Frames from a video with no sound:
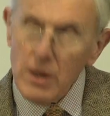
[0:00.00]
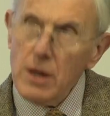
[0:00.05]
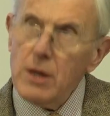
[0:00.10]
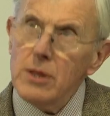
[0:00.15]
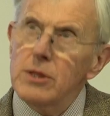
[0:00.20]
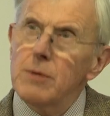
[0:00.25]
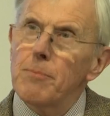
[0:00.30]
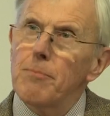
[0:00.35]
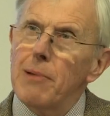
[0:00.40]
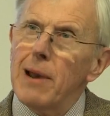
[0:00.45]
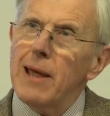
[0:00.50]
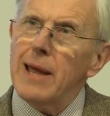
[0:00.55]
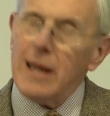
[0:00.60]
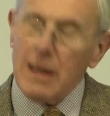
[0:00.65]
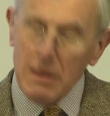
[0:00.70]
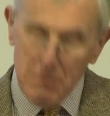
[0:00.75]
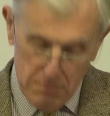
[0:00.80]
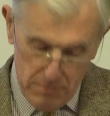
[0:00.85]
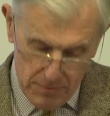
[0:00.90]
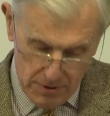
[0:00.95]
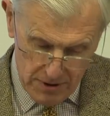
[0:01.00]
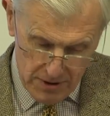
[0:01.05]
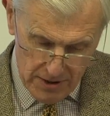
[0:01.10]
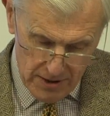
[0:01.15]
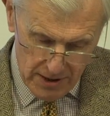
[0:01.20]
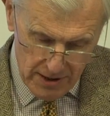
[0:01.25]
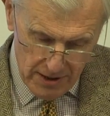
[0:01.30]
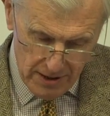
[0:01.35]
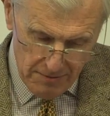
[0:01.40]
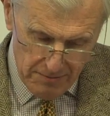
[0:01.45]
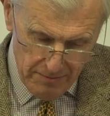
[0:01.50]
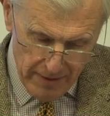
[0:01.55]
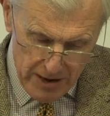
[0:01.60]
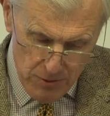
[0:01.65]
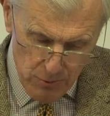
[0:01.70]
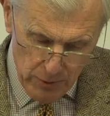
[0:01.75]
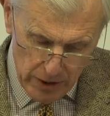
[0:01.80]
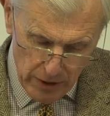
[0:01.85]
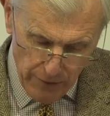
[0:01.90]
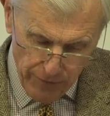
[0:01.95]
the blame may
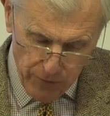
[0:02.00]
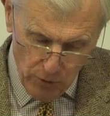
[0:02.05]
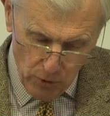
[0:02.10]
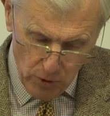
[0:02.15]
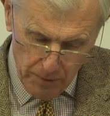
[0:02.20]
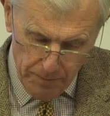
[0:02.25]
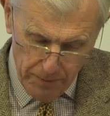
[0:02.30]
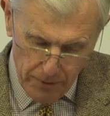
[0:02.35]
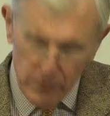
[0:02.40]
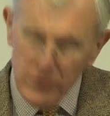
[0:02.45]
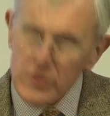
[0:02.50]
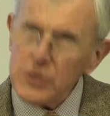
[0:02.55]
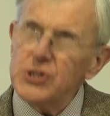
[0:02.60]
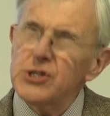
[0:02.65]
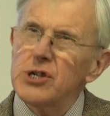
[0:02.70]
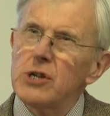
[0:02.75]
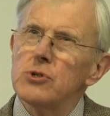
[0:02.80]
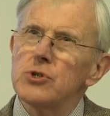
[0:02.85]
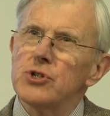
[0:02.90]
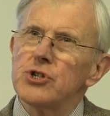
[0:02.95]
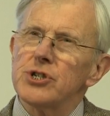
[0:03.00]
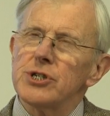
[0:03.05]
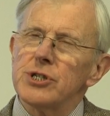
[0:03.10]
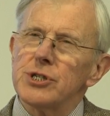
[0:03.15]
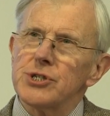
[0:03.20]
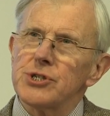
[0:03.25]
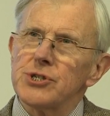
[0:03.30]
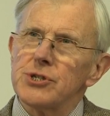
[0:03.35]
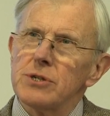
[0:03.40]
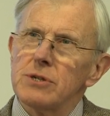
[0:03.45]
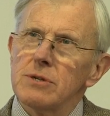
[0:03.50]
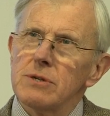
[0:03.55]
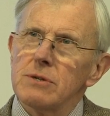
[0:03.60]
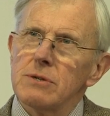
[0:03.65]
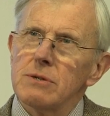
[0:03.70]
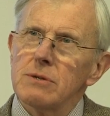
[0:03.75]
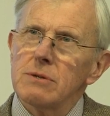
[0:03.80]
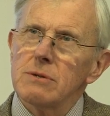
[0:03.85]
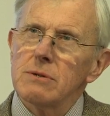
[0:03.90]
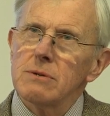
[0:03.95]
well fall upon the soldiers."
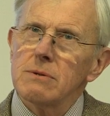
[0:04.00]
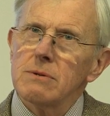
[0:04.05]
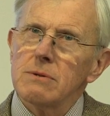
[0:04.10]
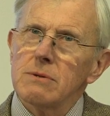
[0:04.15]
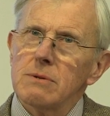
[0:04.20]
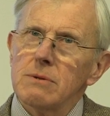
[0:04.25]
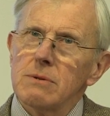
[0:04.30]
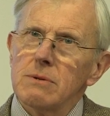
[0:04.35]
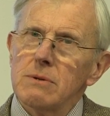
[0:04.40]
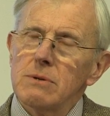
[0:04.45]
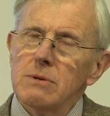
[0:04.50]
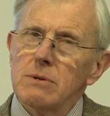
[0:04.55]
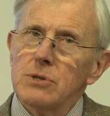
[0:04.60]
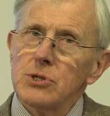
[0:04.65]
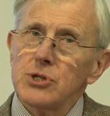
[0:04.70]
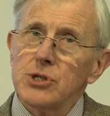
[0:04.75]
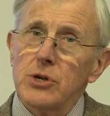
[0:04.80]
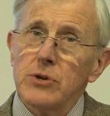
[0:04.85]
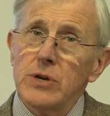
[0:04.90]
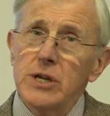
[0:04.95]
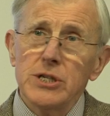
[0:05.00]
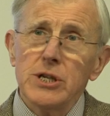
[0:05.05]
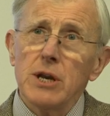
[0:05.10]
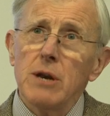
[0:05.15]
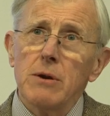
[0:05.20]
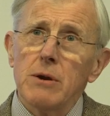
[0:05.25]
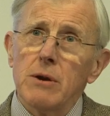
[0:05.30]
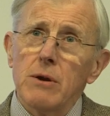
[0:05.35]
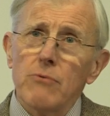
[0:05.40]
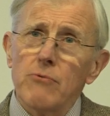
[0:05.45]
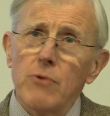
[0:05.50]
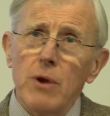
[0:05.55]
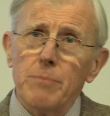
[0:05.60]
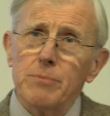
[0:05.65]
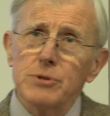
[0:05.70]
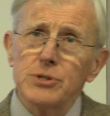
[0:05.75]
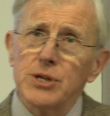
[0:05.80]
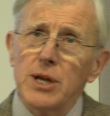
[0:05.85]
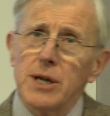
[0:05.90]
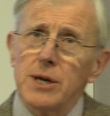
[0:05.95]
So he didn't
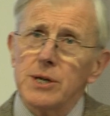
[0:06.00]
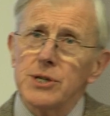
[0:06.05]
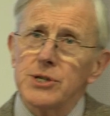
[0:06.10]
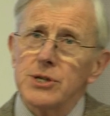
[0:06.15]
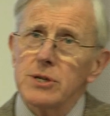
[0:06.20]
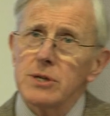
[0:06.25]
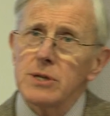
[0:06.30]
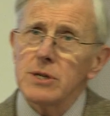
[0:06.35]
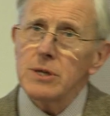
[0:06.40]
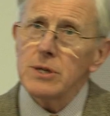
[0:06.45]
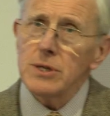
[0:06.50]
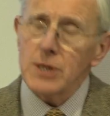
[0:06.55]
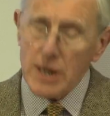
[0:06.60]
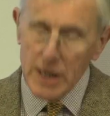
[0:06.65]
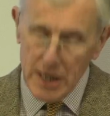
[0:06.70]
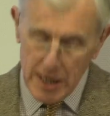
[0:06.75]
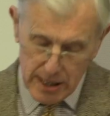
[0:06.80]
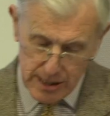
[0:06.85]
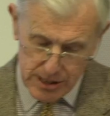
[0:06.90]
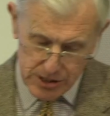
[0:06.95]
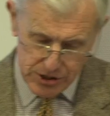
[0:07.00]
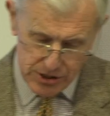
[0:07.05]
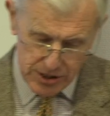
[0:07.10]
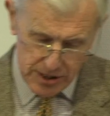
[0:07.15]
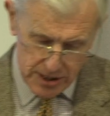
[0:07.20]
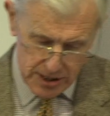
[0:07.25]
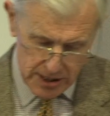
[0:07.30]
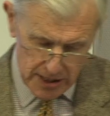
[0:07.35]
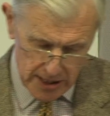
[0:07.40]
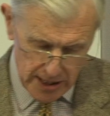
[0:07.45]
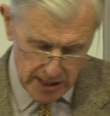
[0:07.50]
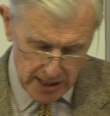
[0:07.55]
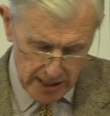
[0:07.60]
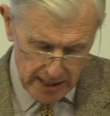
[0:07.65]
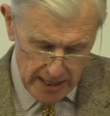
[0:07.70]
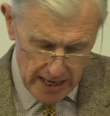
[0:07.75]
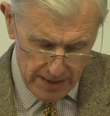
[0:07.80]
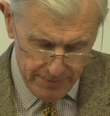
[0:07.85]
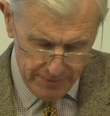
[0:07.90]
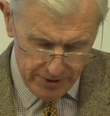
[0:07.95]
represent the case in
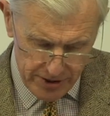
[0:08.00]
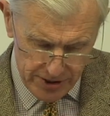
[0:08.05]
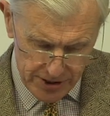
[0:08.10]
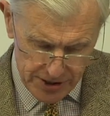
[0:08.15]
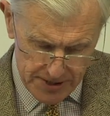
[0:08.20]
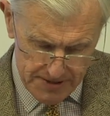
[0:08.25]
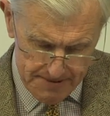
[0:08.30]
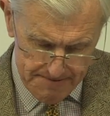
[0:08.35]
cabinet.